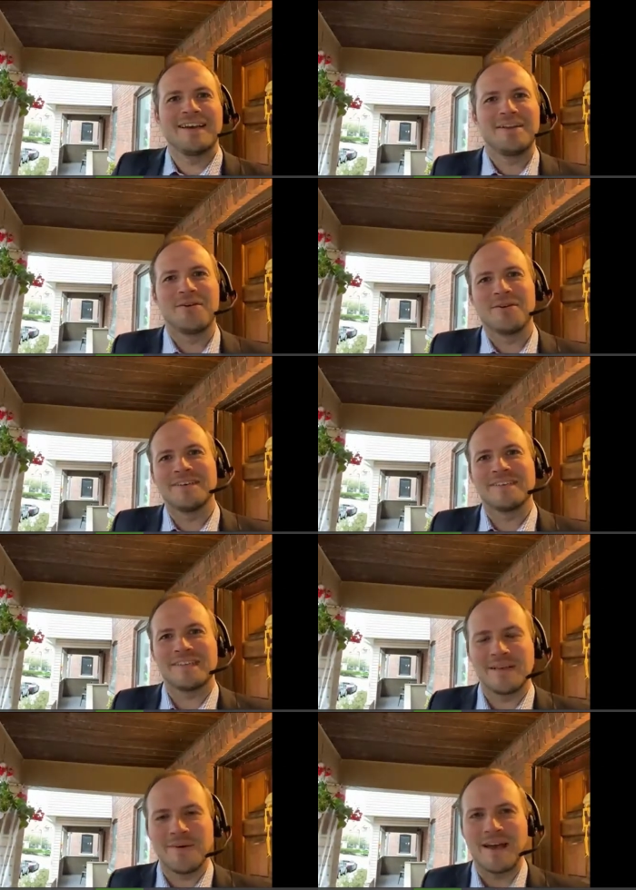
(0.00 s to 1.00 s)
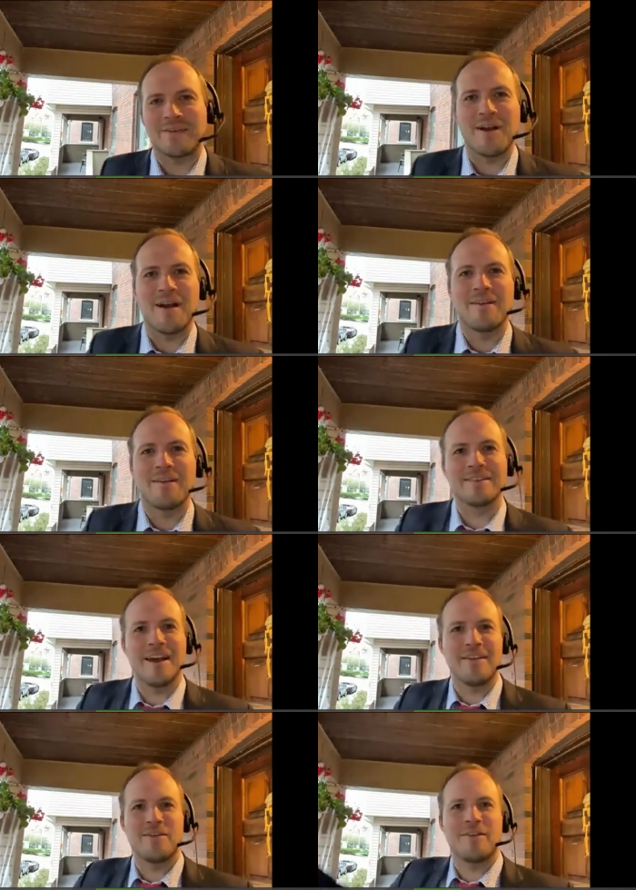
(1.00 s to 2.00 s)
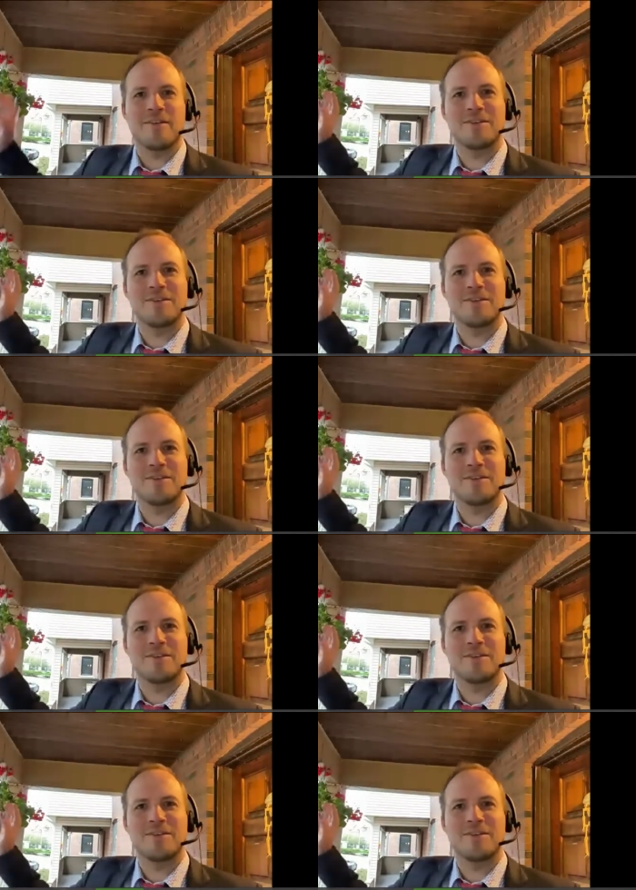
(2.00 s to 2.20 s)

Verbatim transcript: noise in the background. It's either